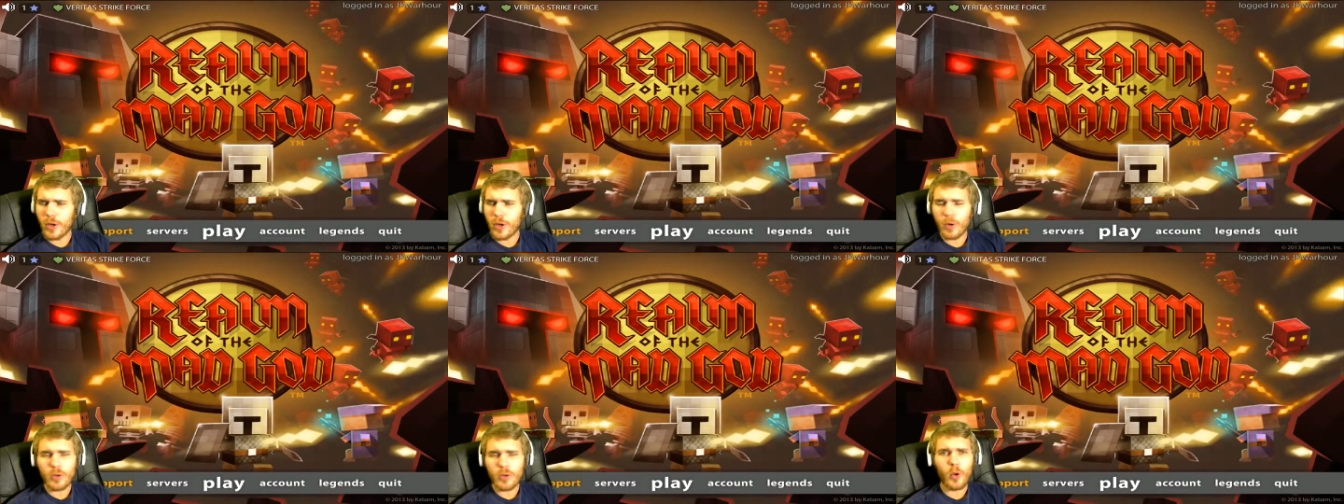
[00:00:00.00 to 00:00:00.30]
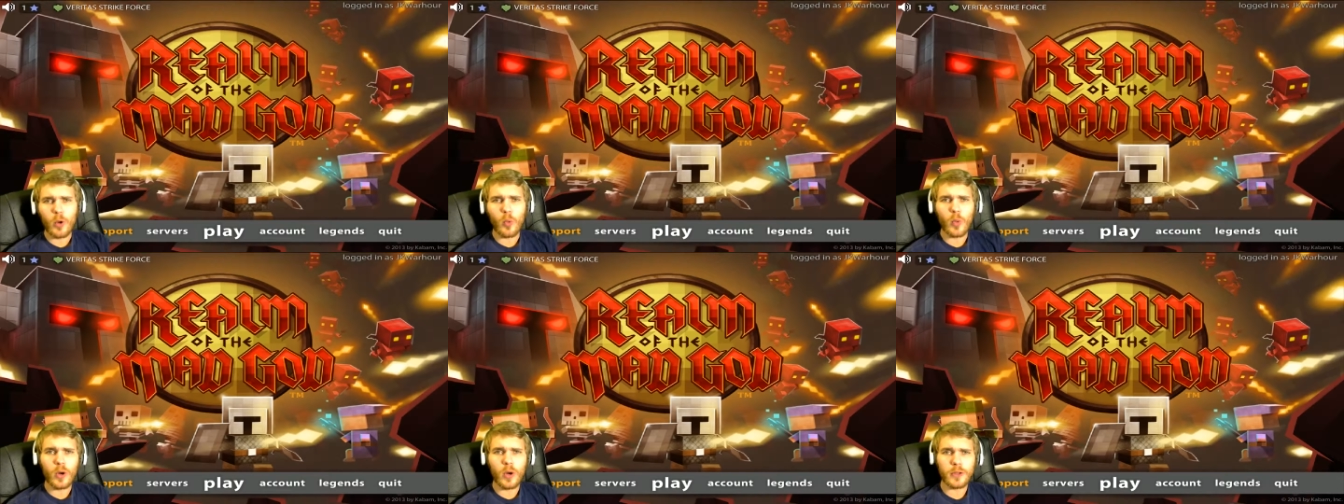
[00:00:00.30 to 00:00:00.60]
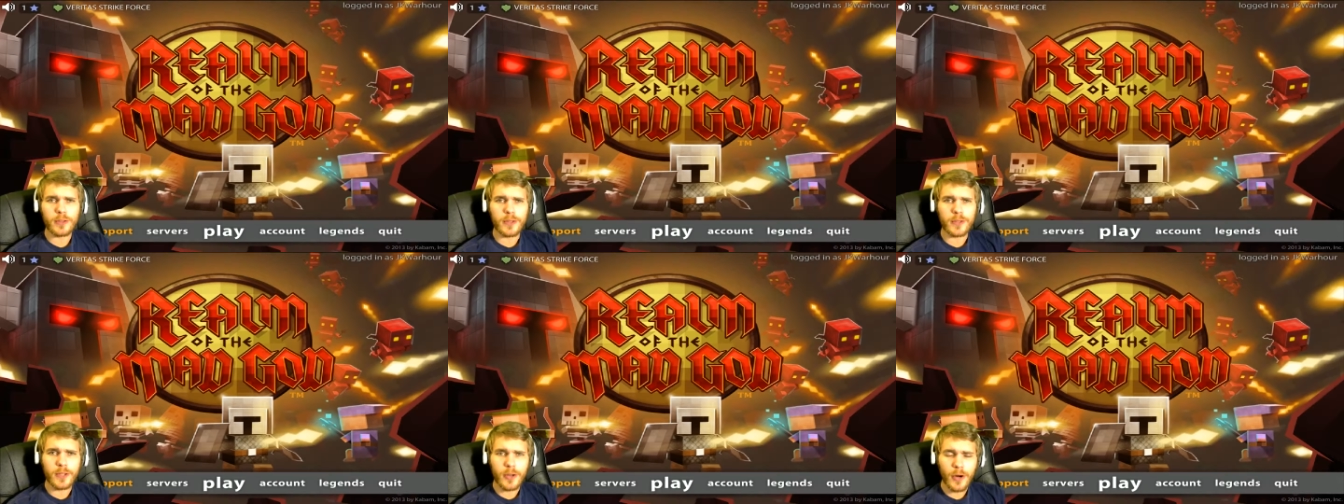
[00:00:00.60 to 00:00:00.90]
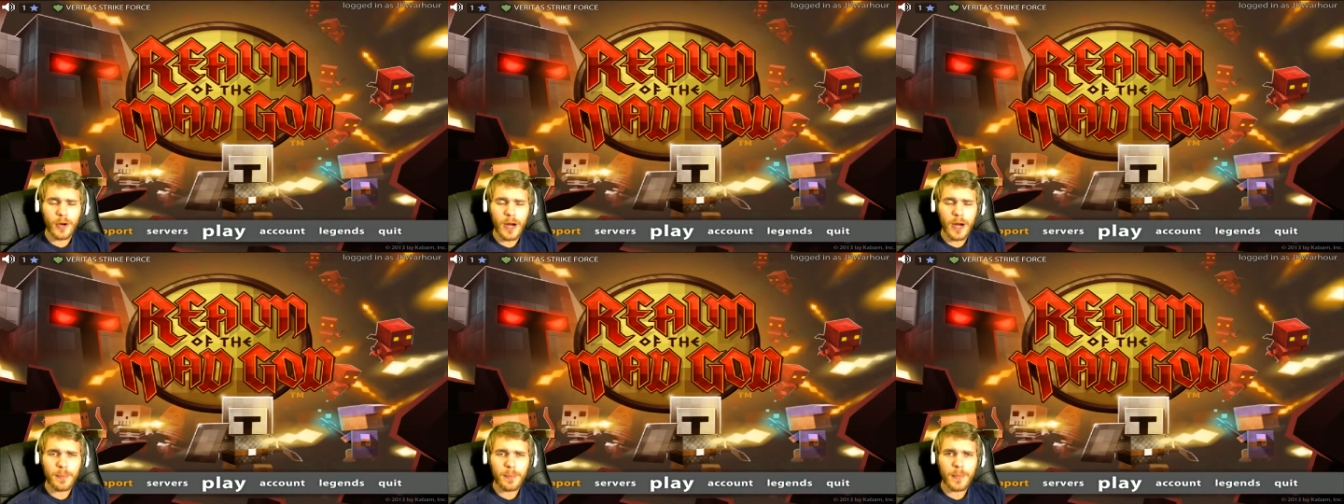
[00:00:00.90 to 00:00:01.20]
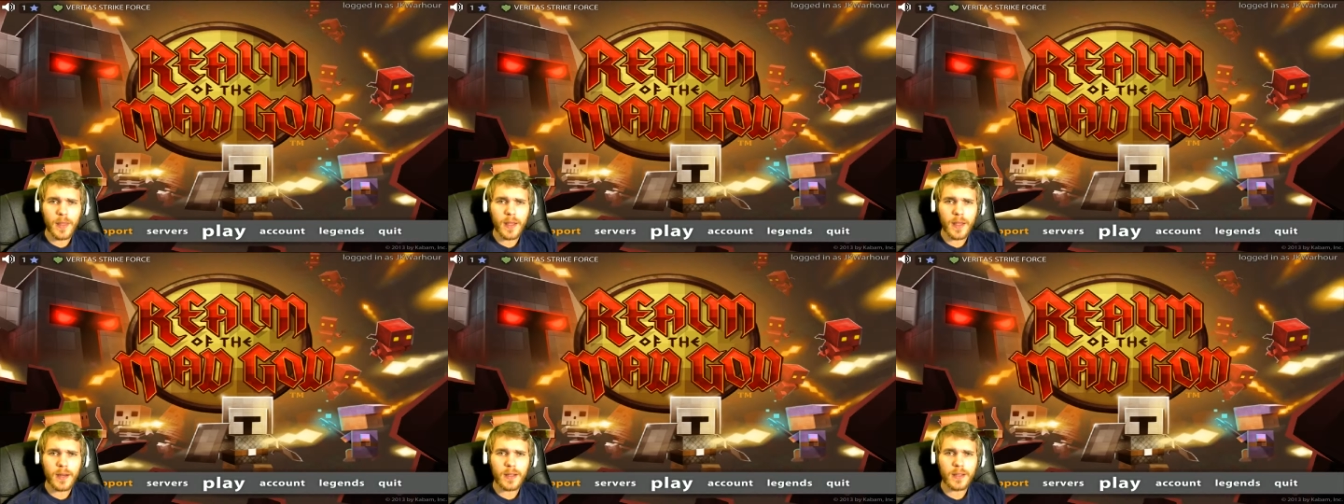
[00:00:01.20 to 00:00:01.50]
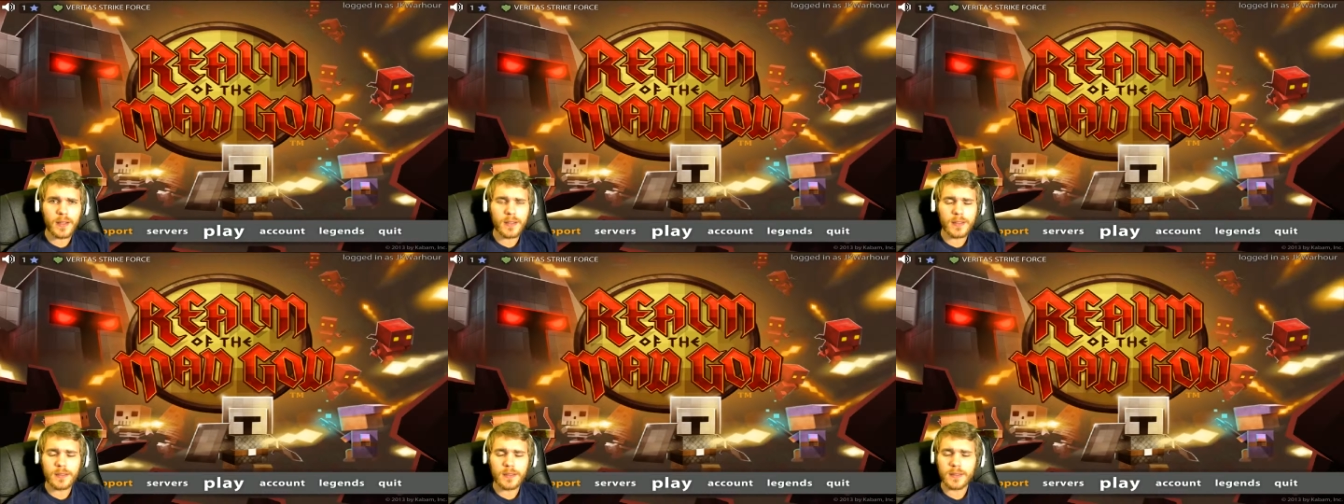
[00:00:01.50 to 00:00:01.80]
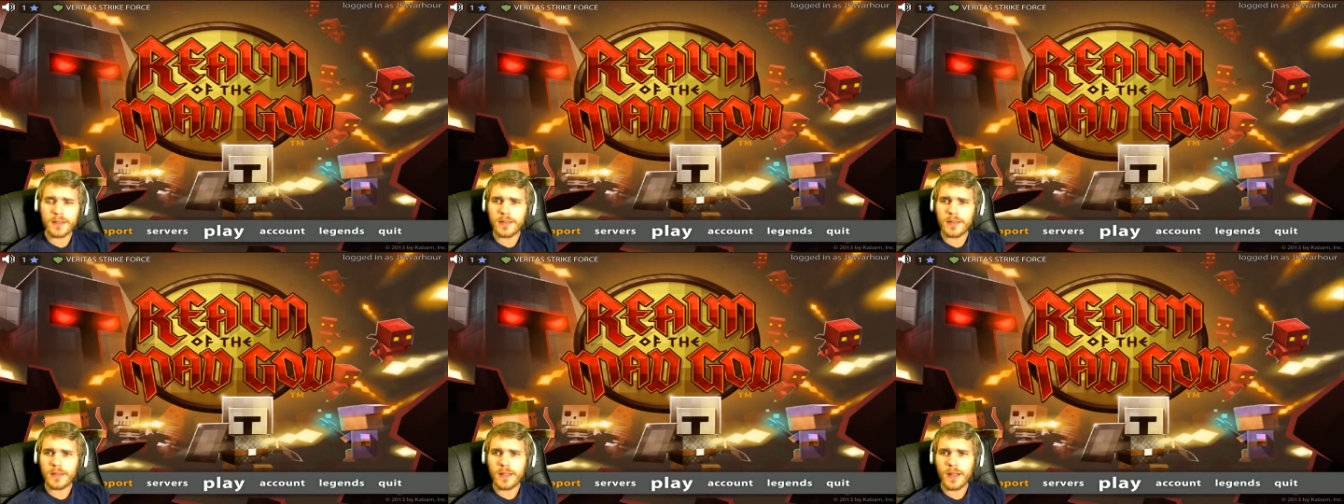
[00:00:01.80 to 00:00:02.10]
Don't know what crap that
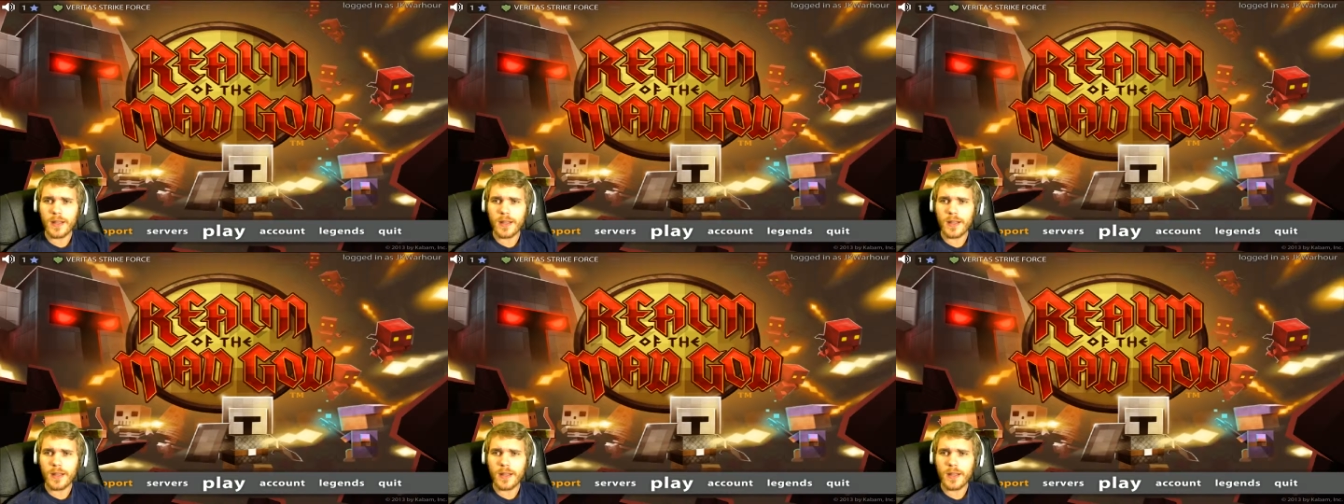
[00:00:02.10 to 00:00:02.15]
is.